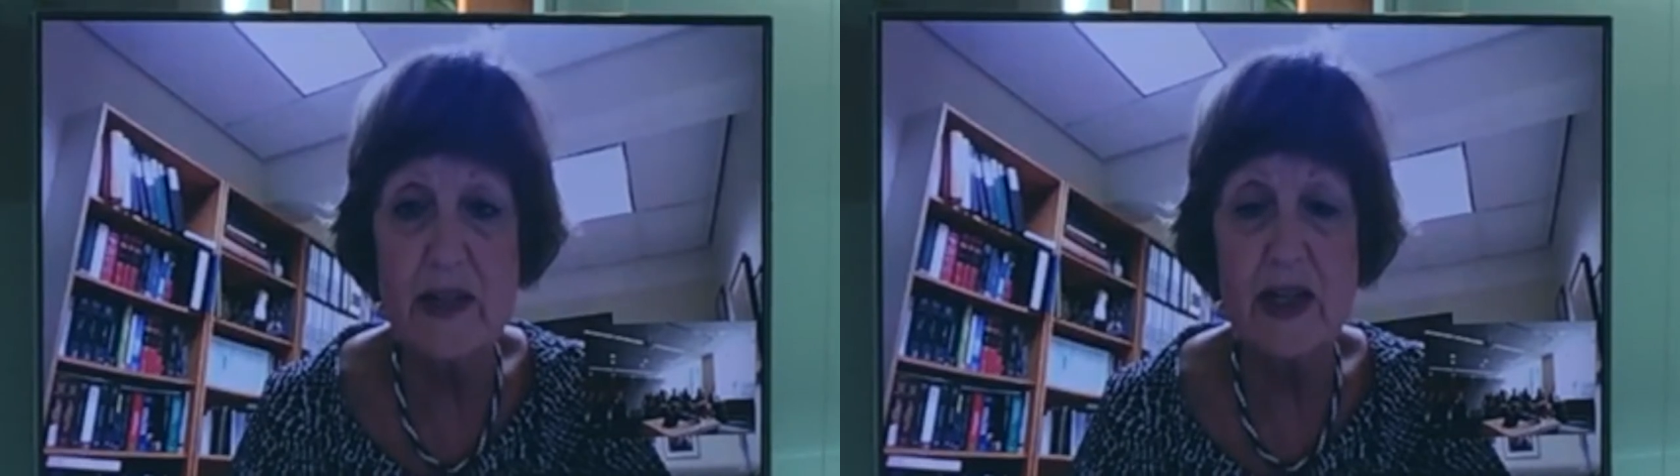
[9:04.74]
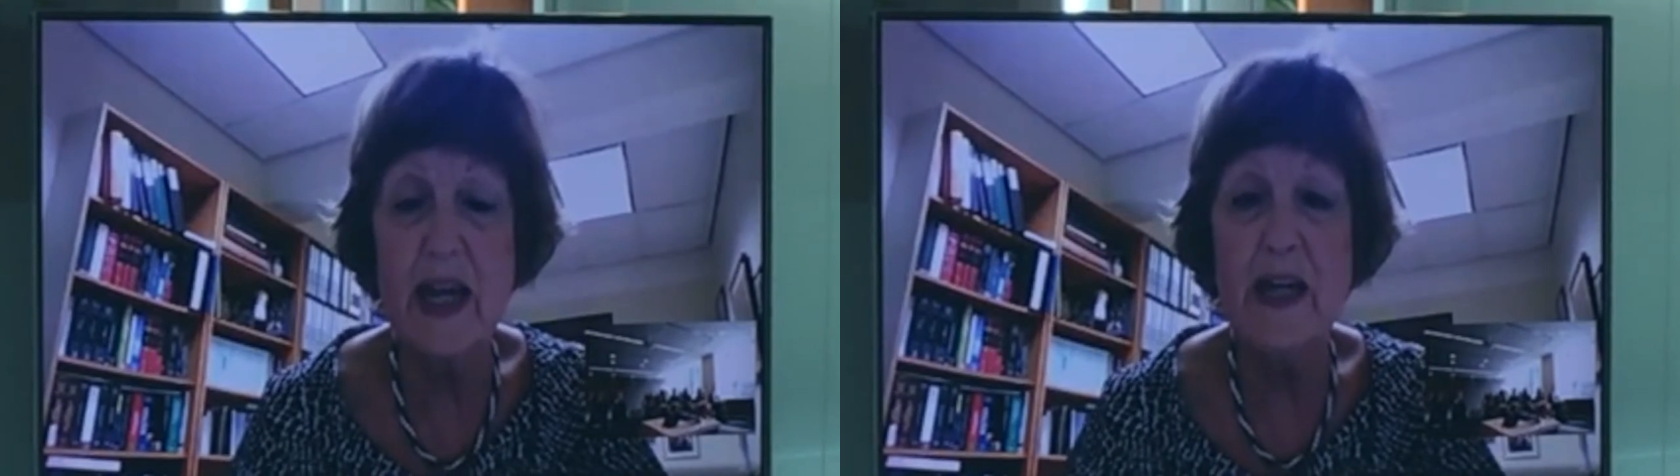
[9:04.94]

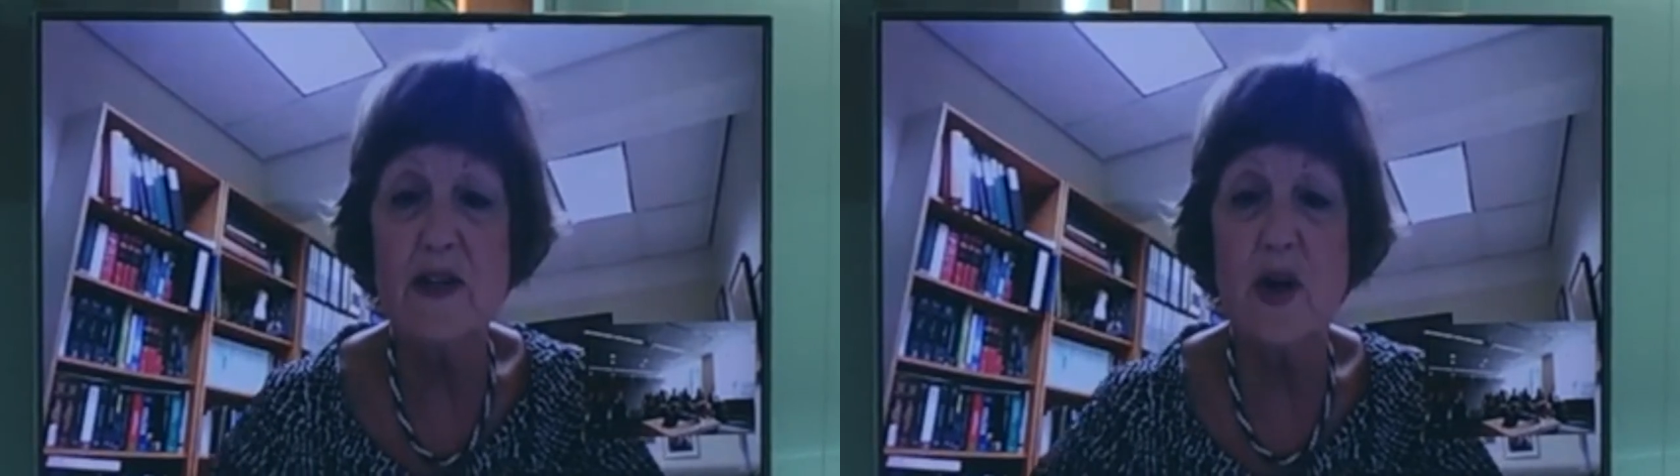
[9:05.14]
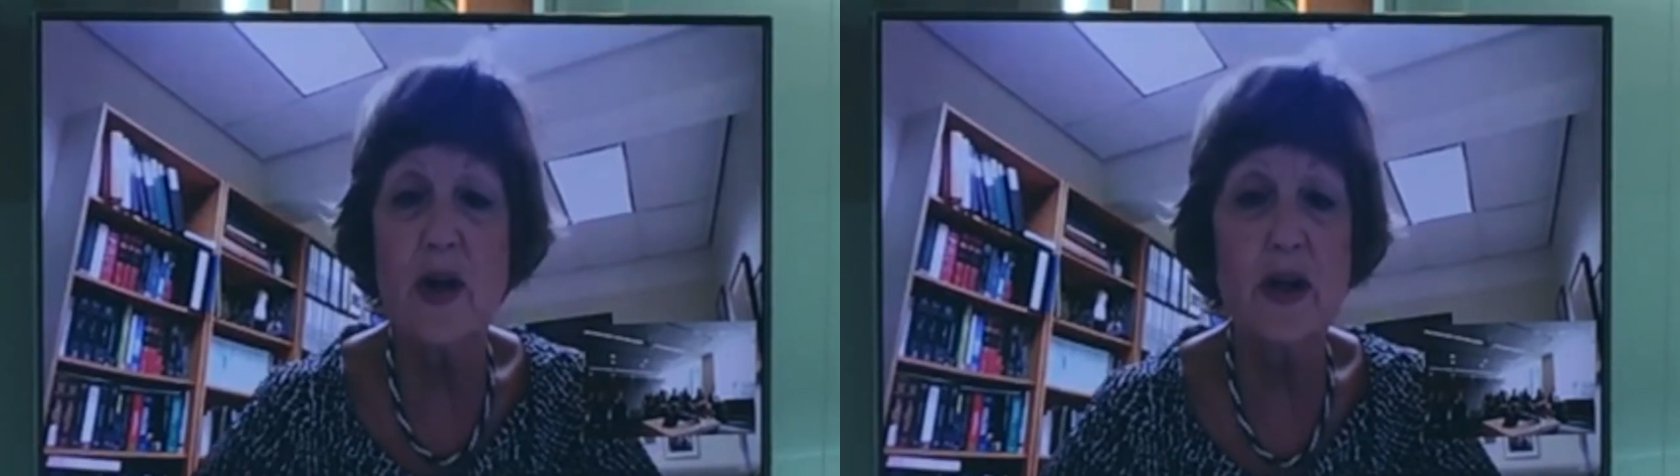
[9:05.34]
States, again,
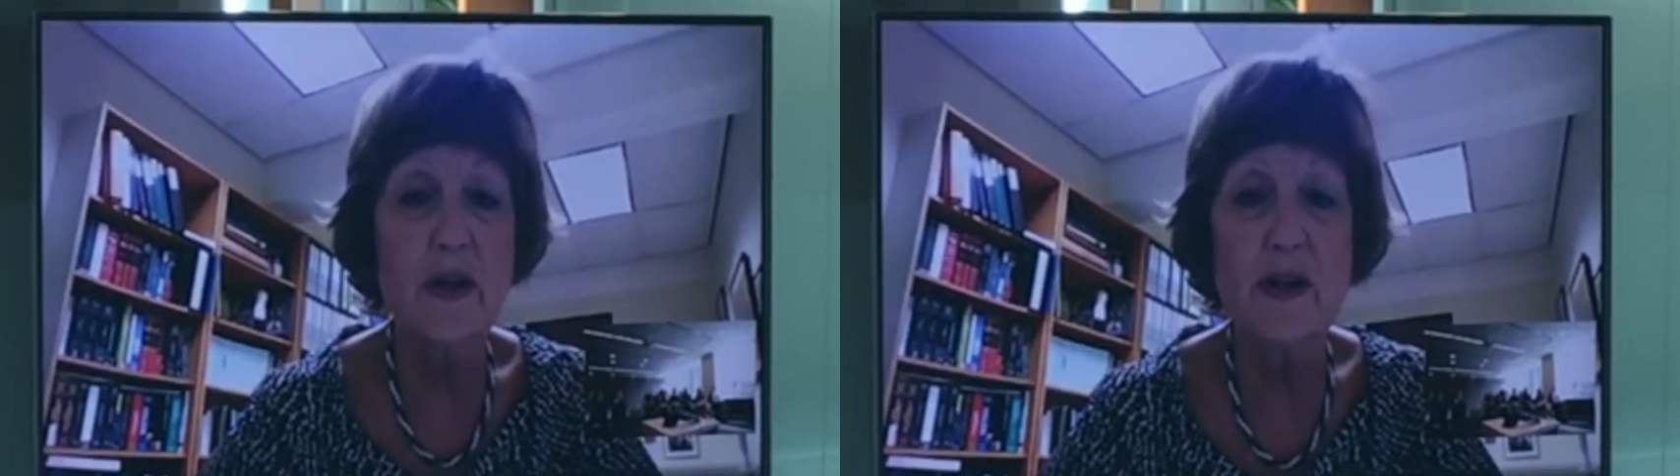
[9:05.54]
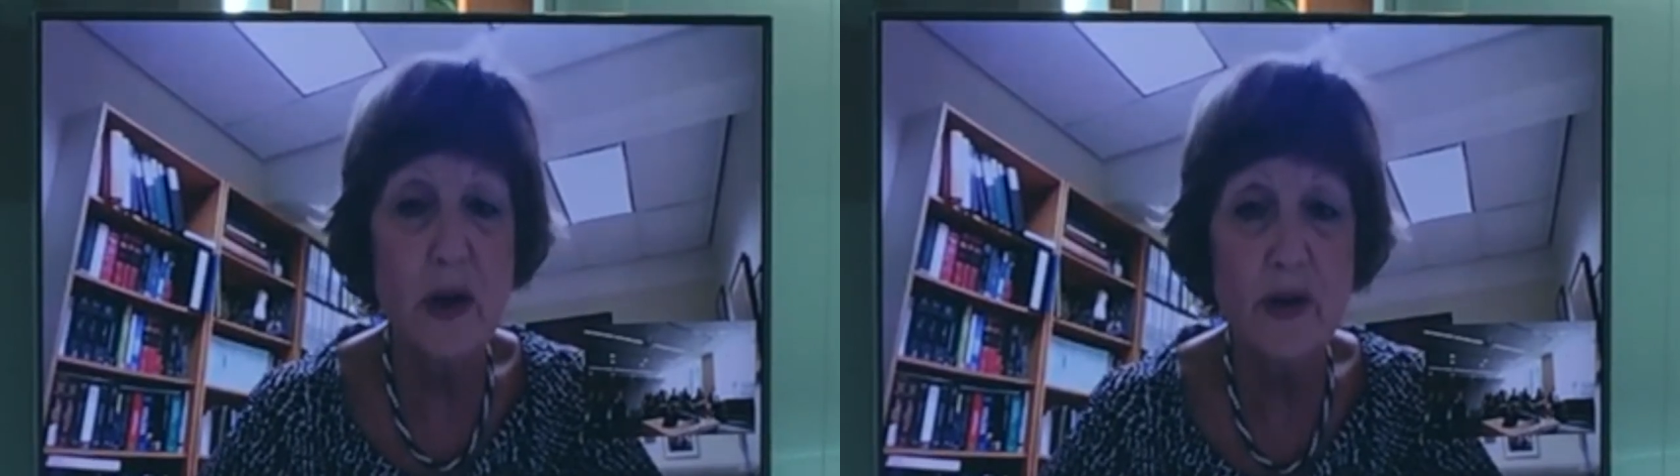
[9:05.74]
is
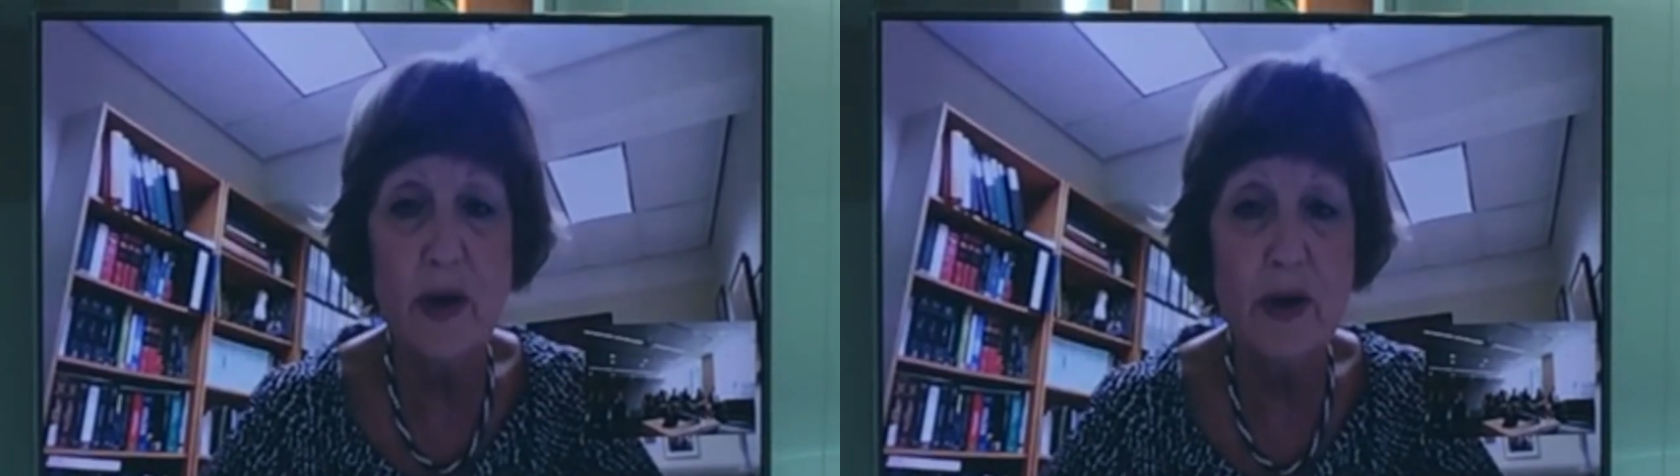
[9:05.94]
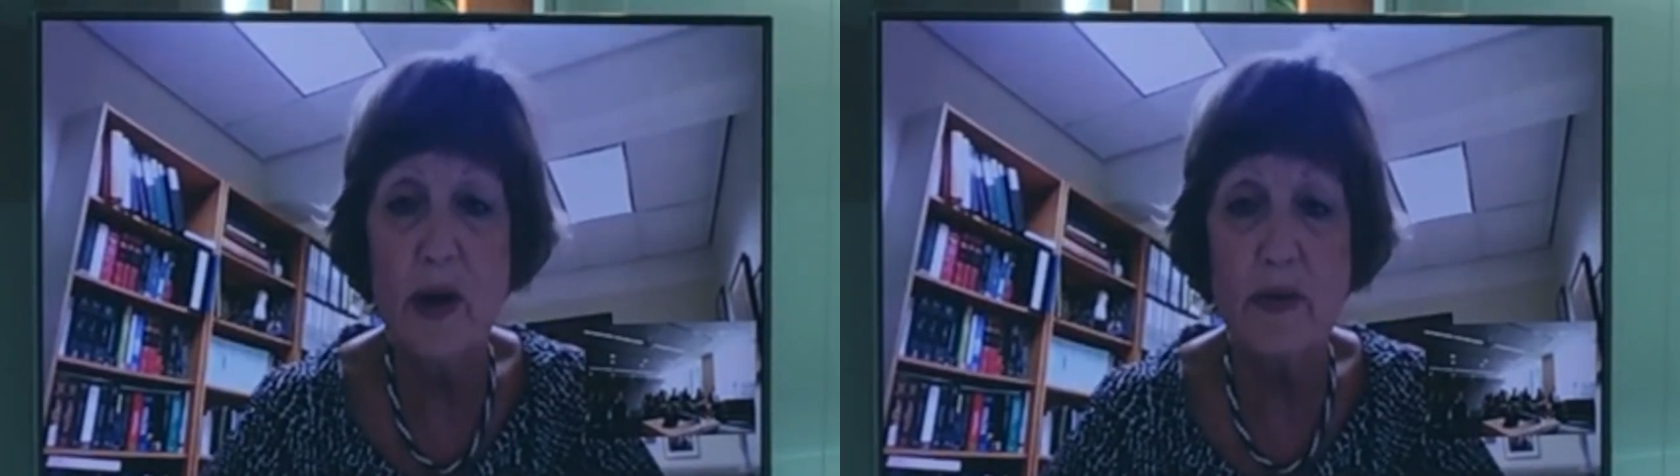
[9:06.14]
arguing,
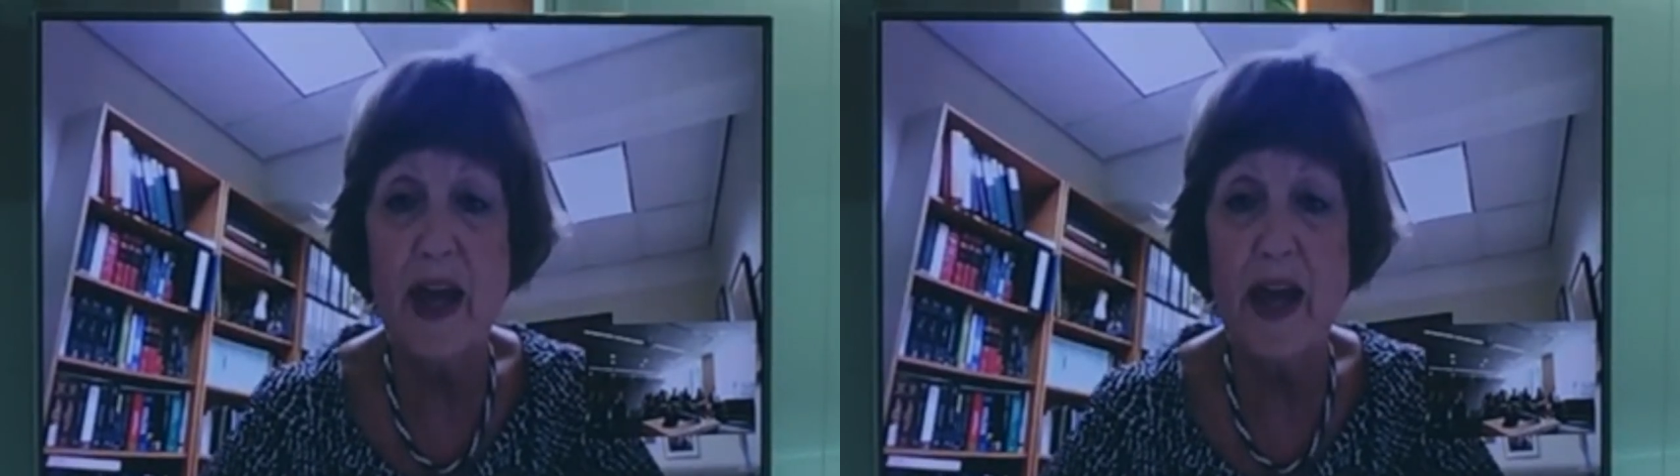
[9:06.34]
no,